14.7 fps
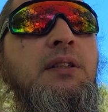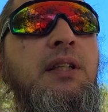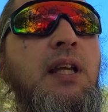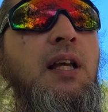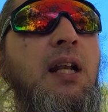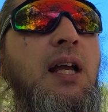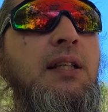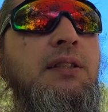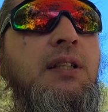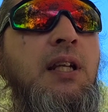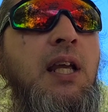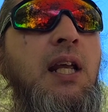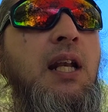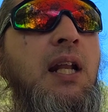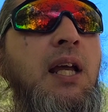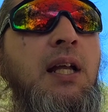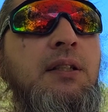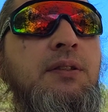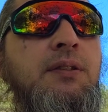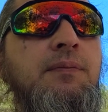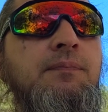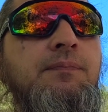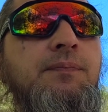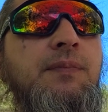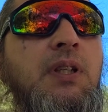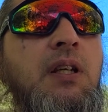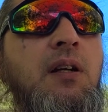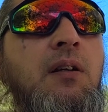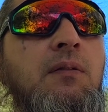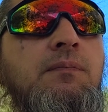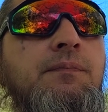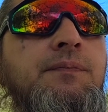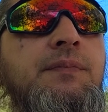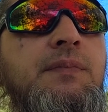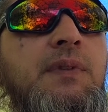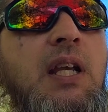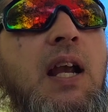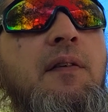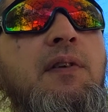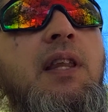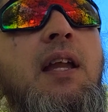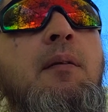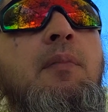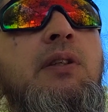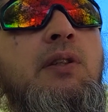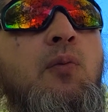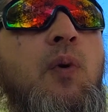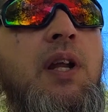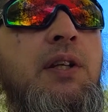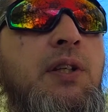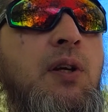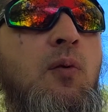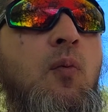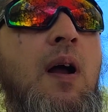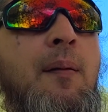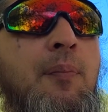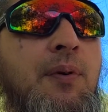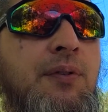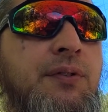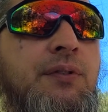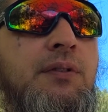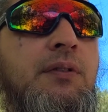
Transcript: taillights, and headlights, you know. Everything but the windshield wipers.